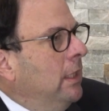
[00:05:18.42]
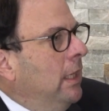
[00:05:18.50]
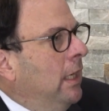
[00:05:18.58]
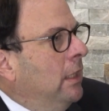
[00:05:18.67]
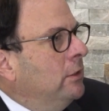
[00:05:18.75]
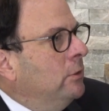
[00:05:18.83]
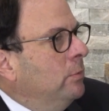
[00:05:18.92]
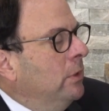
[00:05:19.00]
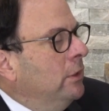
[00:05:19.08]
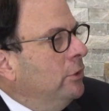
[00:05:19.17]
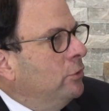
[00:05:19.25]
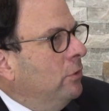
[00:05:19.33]
and to
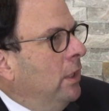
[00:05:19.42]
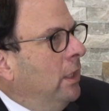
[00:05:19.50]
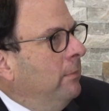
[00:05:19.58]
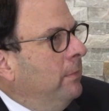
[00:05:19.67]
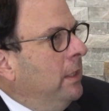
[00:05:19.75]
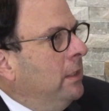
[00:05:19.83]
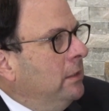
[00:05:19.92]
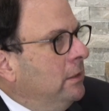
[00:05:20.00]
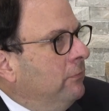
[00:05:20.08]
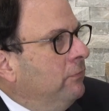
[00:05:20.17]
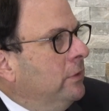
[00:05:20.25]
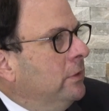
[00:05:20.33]
really try and make a
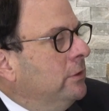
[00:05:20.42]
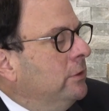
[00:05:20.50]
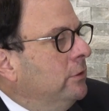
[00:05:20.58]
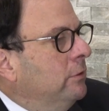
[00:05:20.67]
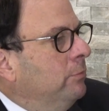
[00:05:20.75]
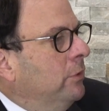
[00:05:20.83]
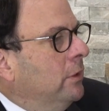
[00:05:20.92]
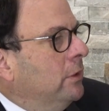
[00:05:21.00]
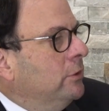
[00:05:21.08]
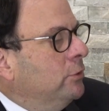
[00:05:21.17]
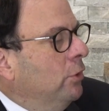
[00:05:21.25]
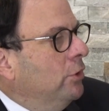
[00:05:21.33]
difference, to put a
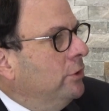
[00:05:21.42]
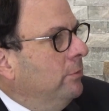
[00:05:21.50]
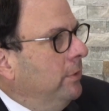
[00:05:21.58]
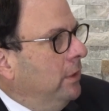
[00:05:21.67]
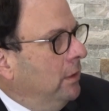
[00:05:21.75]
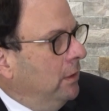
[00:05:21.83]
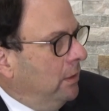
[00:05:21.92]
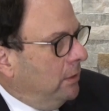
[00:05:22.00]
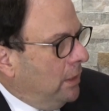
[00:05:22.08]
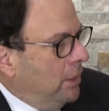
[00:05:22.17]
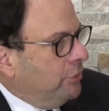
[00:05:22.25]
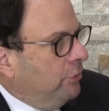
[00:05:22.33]
consortium, the
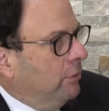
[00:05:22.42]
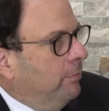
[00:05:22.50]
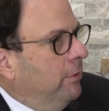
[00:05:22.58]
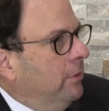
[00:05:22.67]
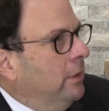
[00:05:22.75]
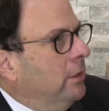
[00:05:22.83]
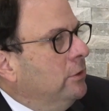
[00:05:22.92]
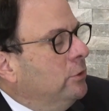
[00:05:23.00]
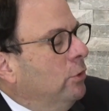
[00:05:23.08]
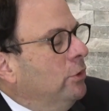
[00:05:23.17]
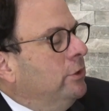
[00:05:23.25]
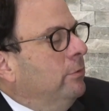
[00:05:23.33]
Intentional Community
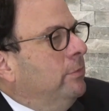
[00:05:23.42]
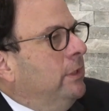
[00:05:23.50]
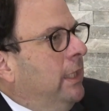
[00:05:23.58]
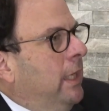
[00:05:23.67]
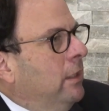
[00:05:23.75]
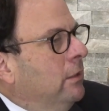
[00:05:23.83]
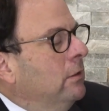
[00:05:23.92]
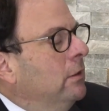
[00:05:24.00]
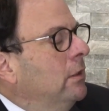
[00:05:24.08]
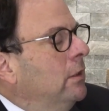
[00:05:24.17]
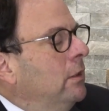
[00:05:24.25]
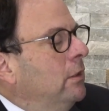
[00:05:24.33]
Consortium, together
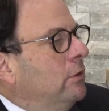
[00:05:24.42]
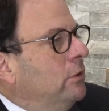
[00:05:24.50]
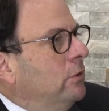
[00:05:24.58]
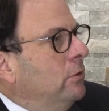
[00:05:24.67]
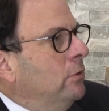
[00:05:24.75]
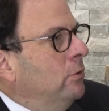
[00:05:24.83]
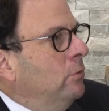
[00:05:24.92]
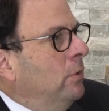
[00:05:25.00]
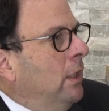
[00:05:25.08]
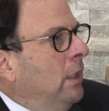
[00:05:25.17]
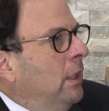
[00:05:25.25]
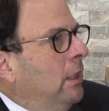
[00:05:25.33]

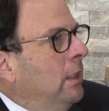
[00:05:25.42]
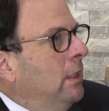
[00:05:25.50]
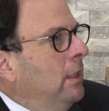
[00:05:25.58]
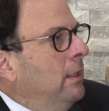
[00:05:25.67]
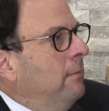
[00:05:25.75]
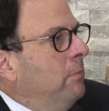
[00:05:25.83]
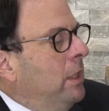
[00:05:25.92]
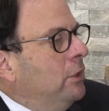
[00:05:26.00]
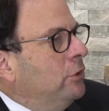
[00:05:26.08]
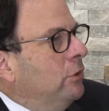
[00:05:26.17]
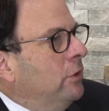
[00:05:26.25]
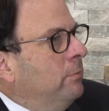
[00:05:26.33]
to make
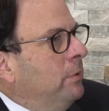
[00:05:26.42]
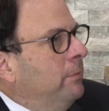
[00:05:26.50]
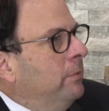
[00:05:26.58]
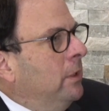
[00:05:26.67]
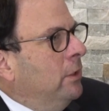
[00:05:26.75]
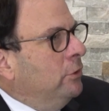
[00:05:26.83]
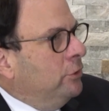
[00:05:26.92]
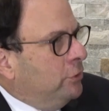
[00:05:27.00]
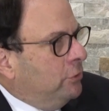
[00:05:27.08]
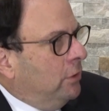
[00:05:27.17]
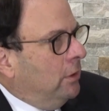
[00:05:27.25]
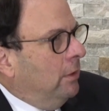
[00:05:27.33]
sure that people
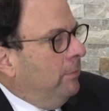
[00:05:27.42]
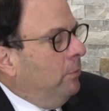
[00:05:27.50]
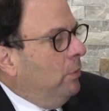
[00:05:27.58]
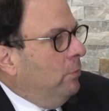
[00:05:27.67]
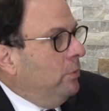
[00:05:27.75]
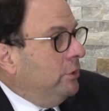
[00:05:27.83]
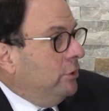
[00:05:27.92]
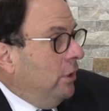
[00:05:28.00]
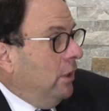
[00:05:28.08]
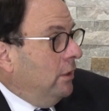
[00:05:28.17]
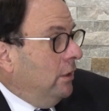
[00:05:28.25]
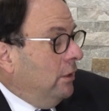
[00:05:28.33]
understood. I mean, when we
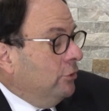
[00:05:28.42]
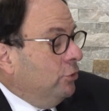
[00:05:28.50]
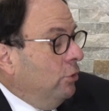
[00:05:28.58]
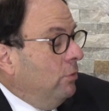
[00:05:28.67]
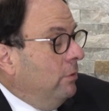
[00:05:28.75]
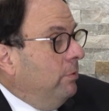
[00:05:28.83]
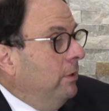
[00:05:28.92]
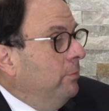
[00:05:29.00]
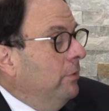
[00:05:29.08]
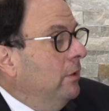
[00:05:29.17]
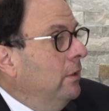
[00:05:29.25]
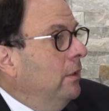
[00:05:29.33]
started, I'll joke with
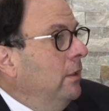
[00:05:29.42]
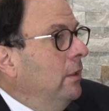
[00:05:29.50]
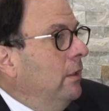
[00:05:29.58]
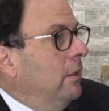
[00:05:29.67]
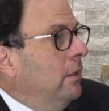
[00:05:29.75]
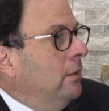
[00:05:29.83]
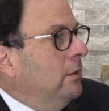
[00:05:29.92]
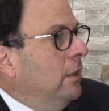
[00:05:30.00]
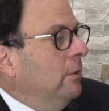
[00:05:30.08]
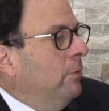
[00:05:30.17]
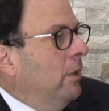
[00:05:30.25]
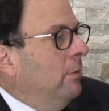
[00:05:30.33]
people that
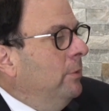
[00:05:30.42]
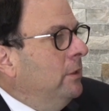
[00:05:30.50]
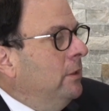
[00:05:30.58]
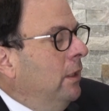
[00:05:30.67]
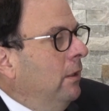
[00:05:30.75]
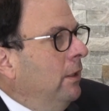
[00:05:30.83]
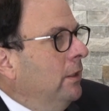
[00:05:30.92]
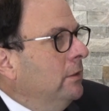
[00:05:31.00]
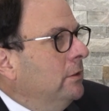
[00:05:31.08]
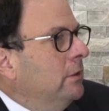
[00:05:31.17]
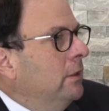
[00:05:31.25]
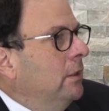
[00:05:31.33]
the parliamentarians